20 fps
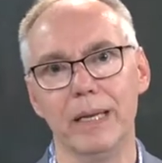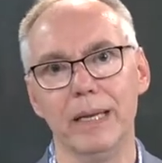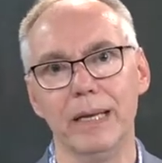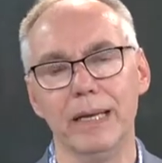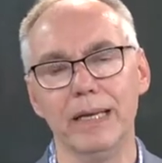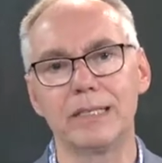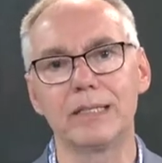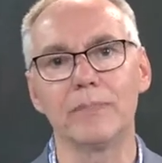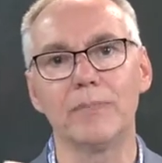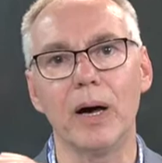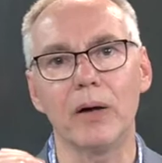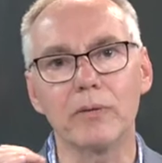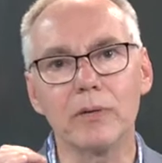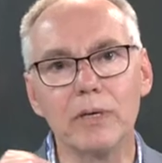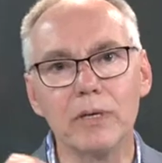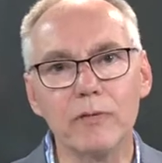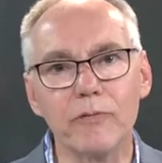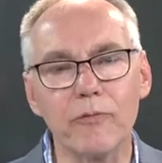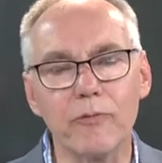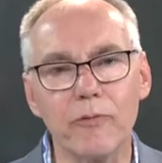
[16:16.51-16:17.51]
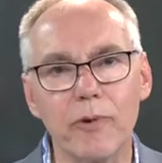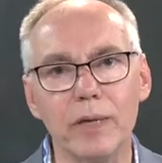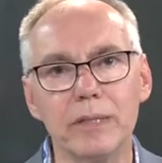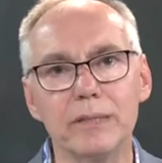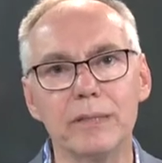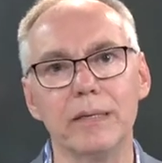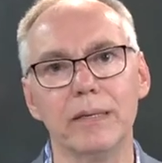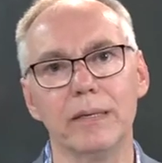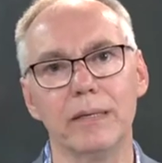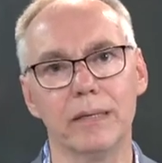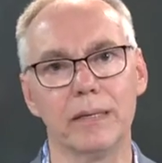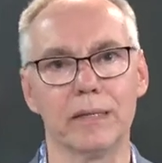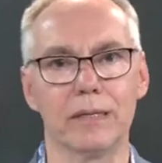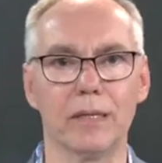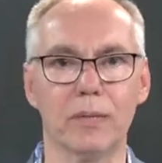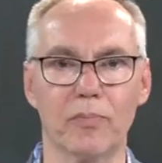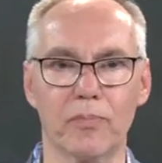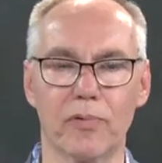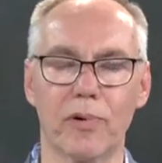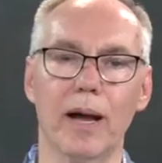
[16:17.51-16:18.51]
It's about confronting
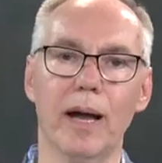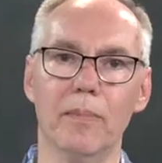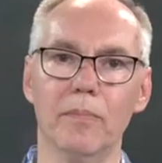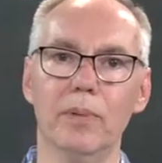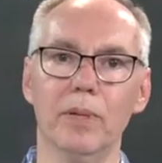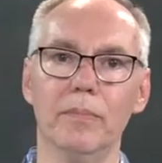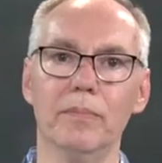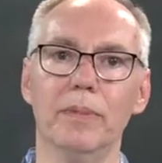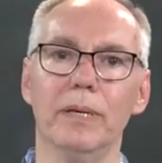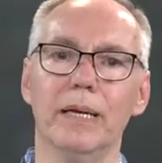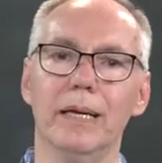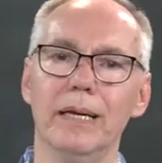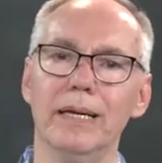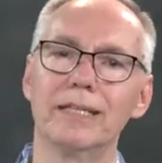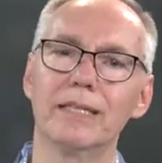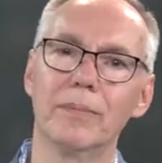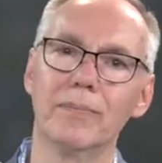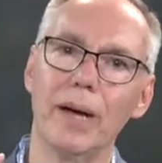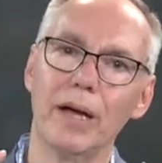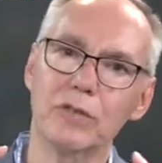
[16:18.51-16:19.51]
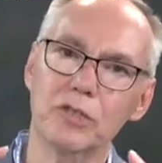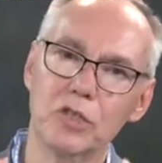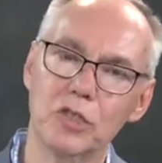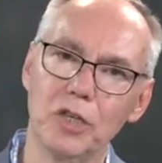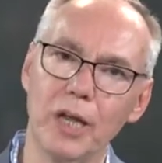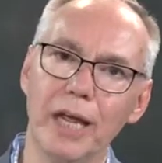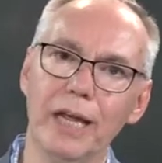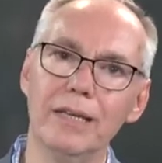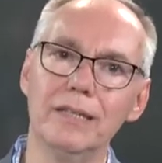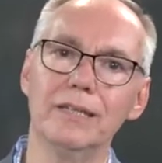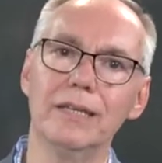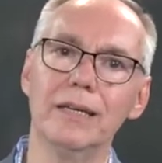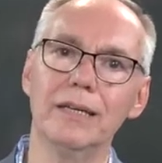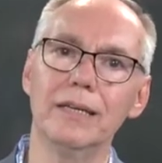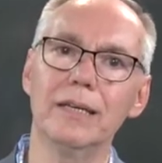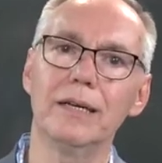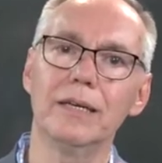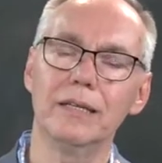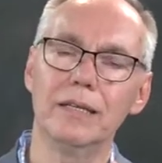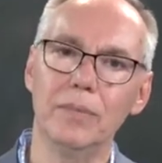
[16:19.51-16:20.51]
the problem. It's about
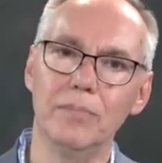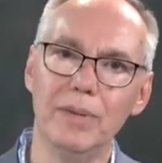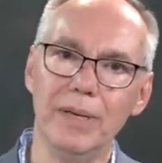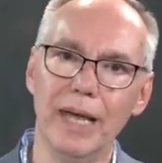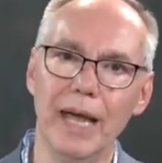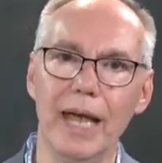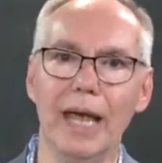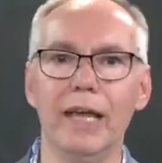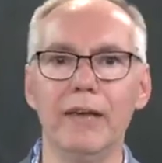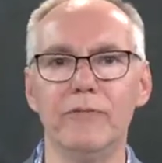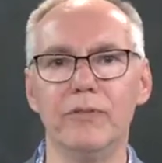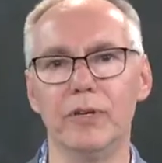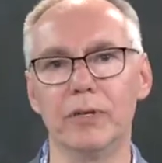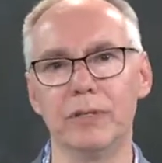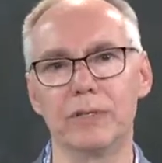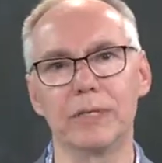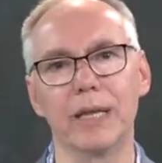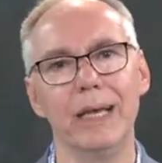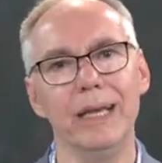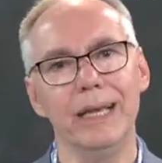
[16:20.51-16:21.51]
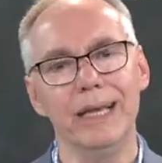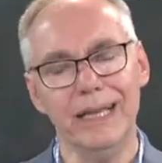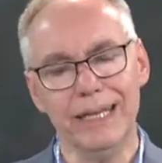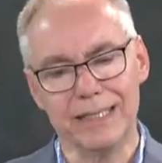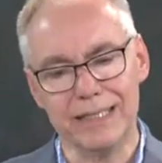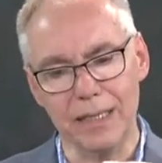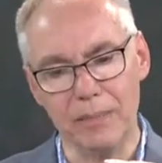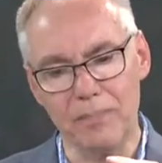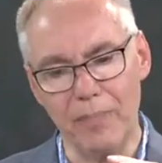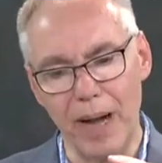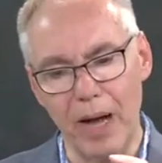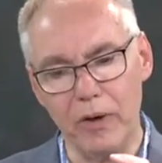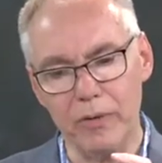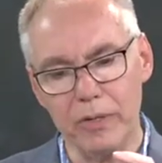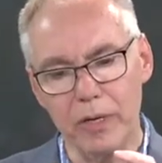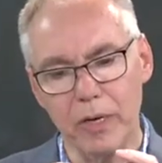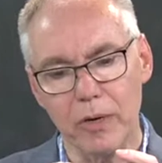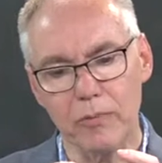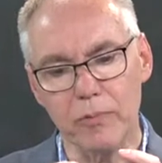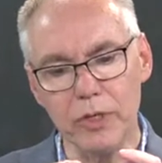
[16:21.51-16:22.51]
changing the behaviors. It's
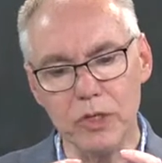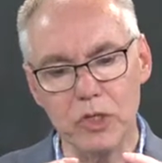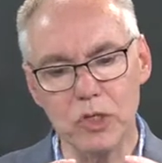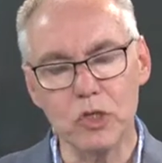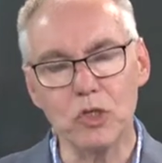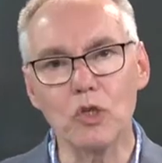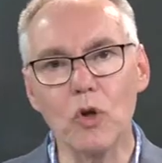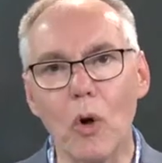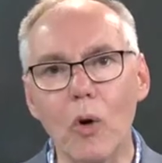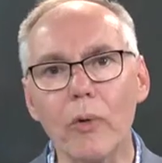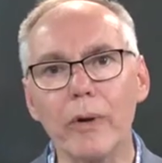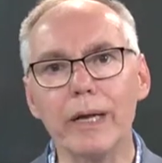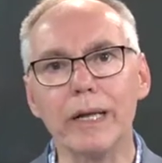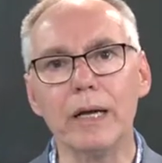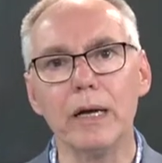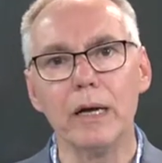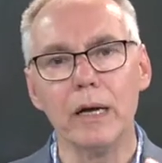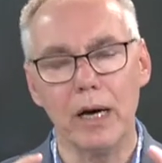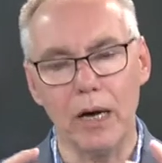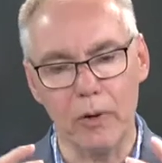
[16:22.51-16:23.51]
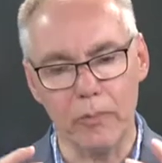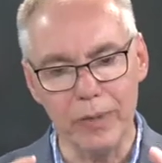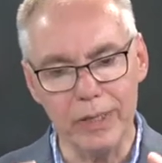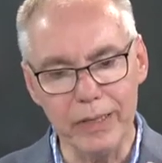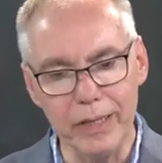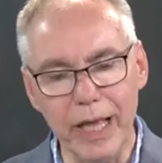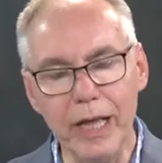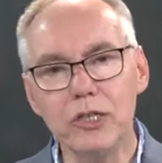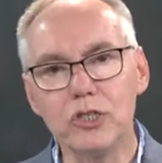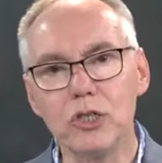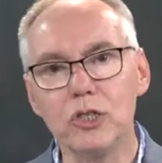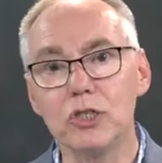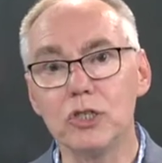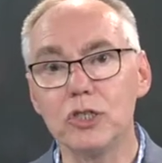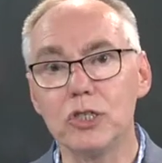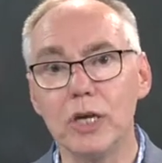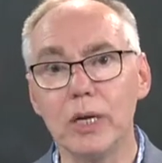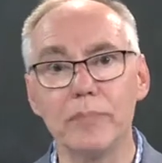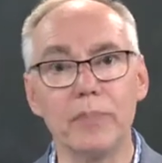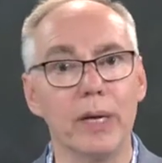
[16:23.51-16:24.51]
about restoring a
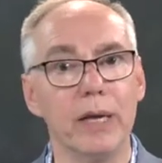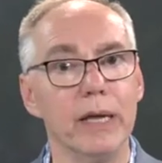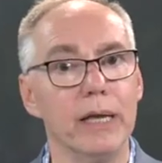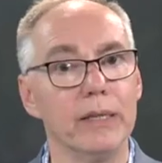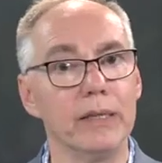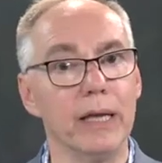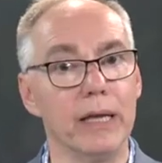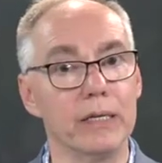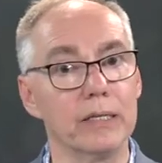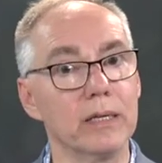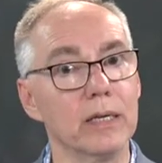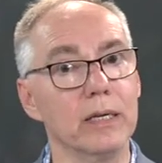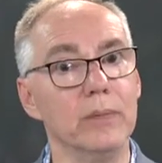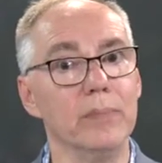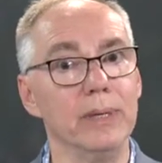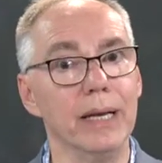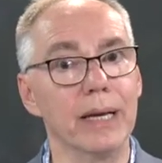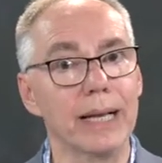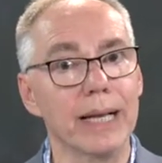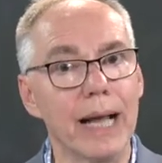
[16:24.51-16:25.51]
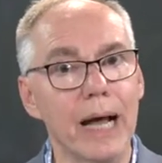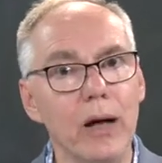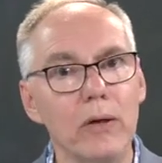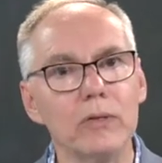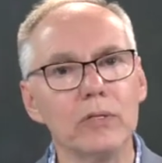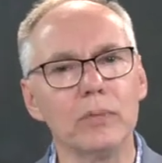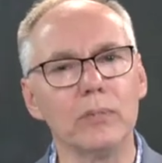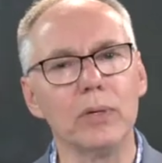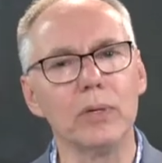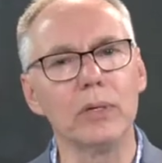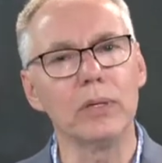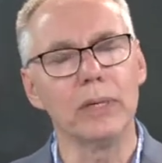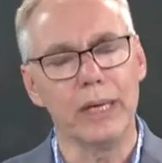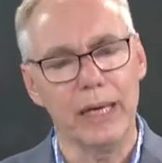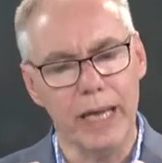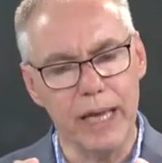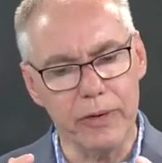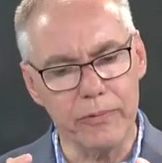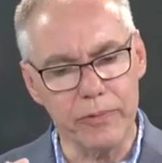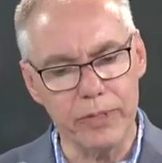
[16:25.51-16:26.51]
relationship that is going to be accountable
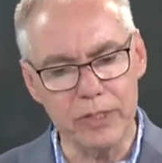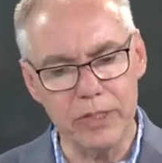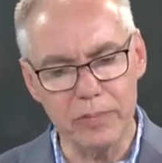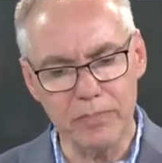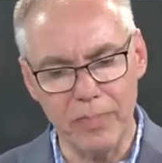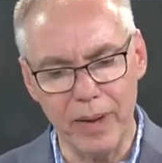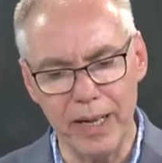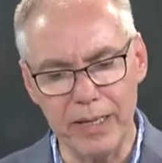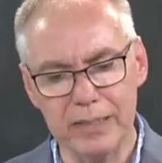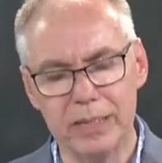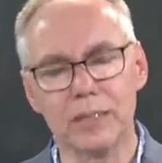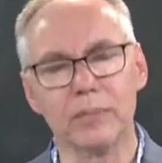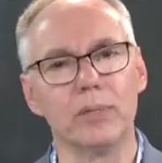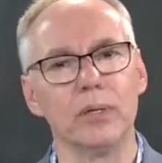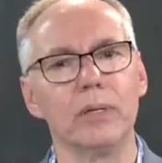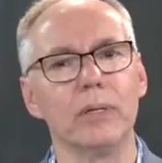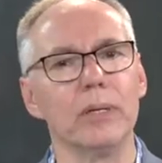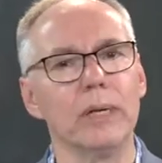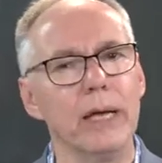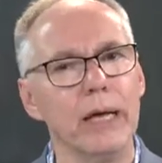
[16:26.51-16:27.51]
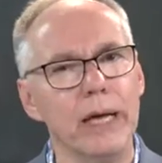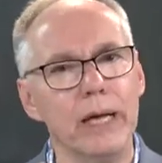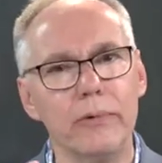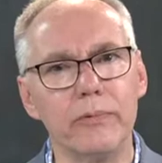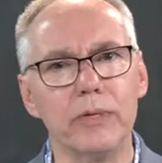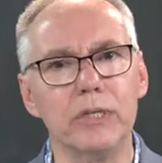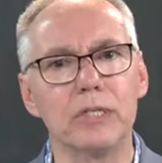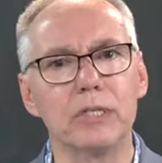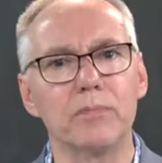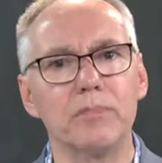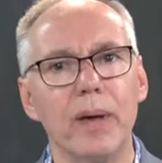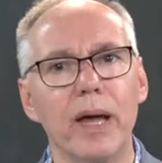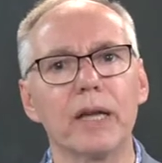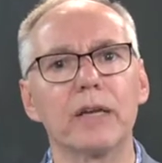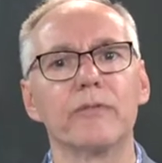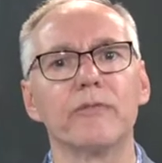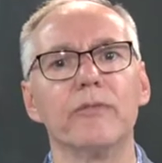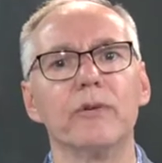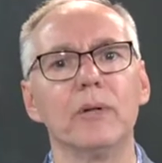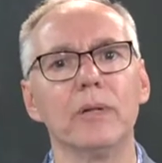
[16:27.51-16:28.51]
and responsible and
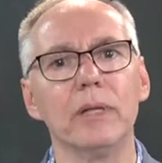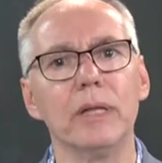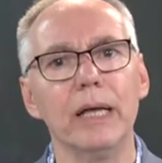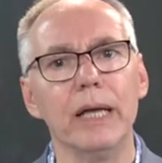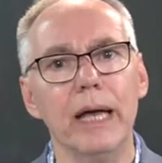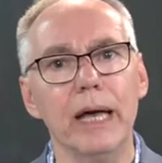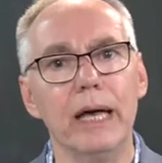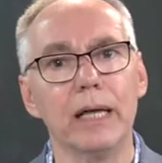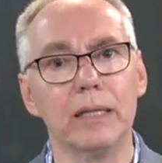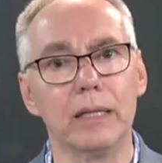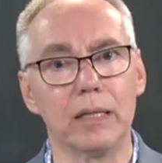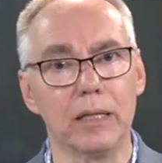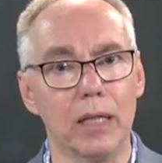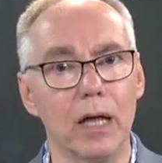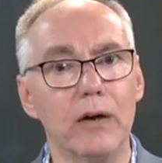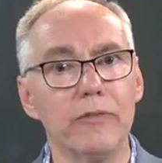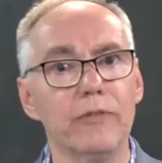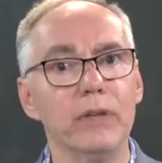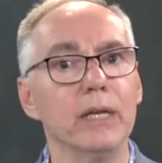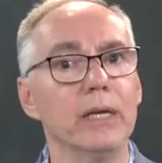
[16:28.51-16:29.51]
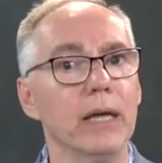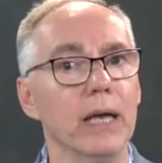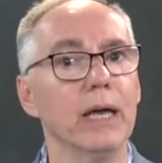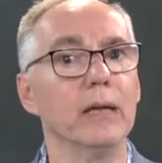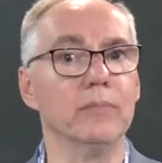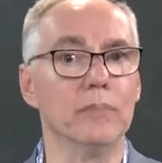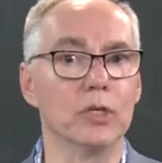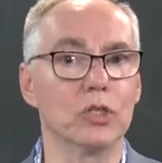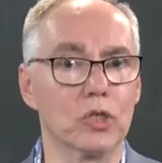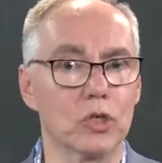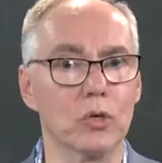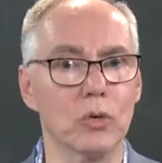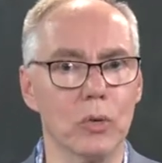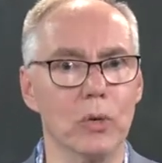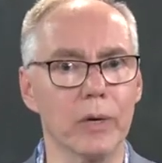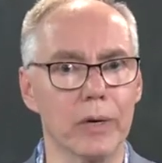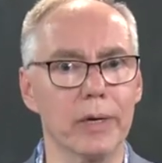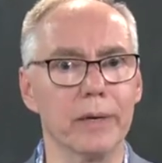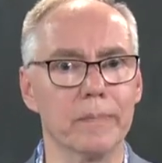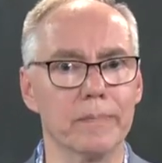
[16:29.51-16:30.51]
respectful and loving and
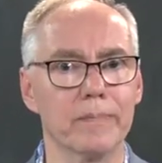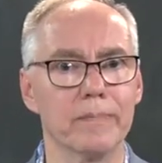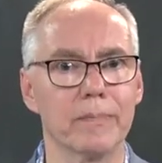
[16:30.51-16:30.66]
mature.